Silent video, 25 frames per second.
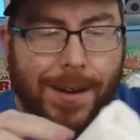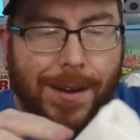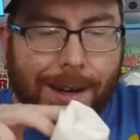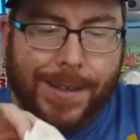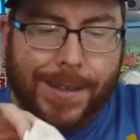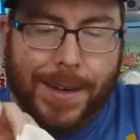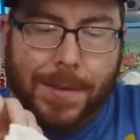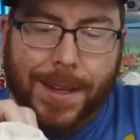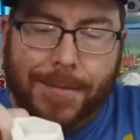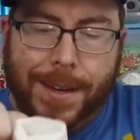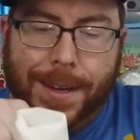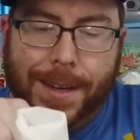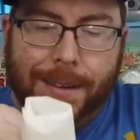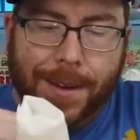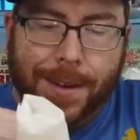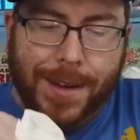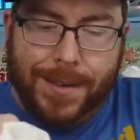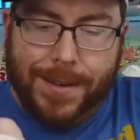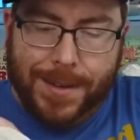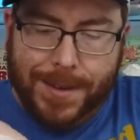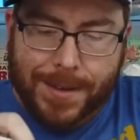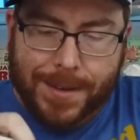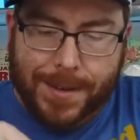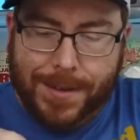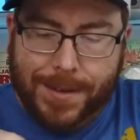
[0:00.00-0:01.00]
more of
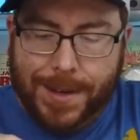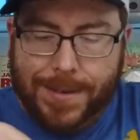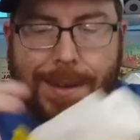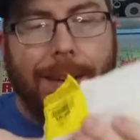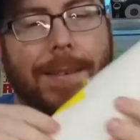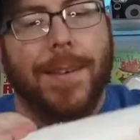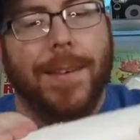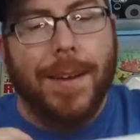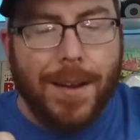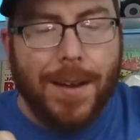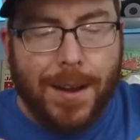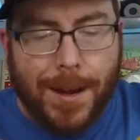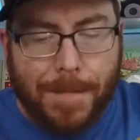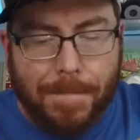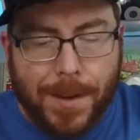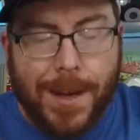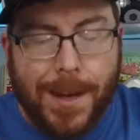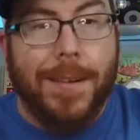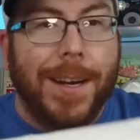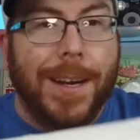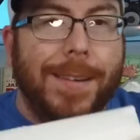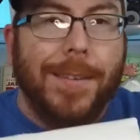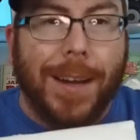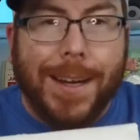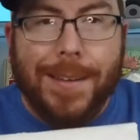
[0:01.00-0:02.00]
like a chunk of
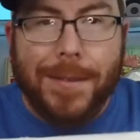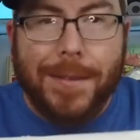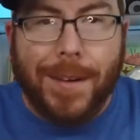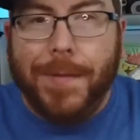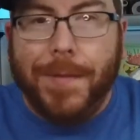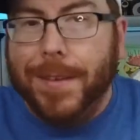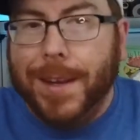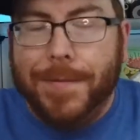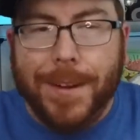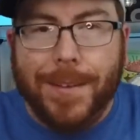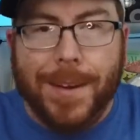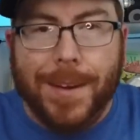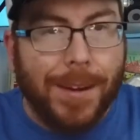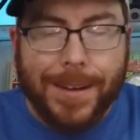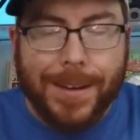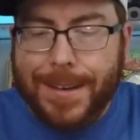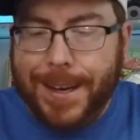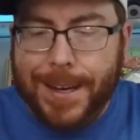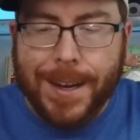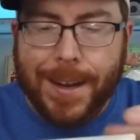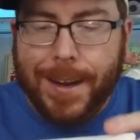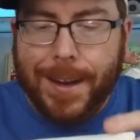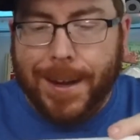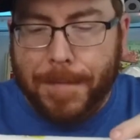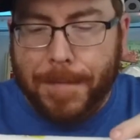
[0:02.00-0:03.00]
meat, if that makes
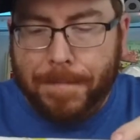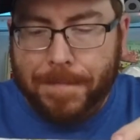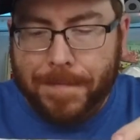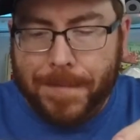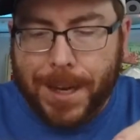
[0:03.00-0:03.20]
sense.